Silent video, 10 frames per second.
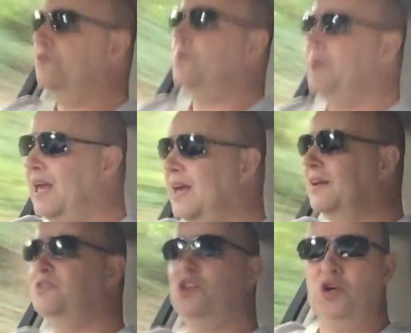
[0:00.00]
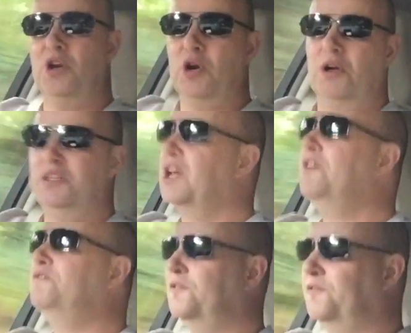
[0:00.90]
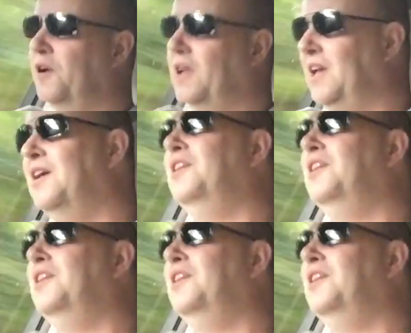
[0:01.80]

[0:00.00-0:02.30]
from here to John O'Groats for free